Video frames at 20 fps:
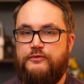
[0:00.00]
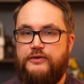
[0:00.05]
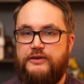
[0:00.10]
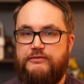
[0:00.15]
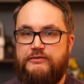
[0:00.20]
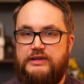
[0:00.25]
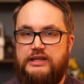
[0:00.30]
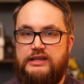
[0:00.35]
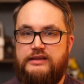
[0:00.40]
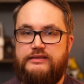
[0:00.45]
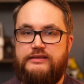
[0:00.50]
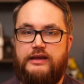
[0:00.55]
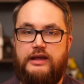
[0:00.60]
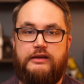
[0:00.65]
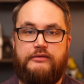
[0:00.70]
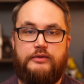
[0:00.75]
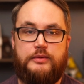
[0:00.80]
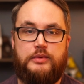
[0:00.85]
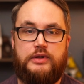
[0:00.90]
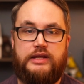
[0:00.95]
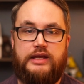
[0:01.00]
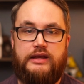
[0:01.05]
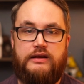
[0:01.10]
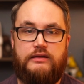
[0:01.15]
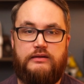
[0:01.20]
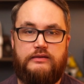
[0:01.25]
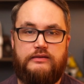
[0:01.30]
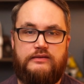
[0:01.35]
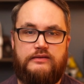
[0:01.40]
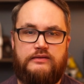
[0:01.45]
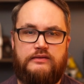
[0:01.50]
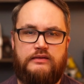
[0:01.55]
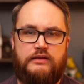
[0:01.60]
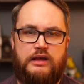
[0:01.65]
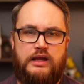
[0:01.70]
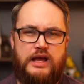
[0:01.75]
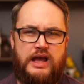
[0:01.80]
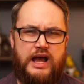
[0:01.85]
15th to everybody else.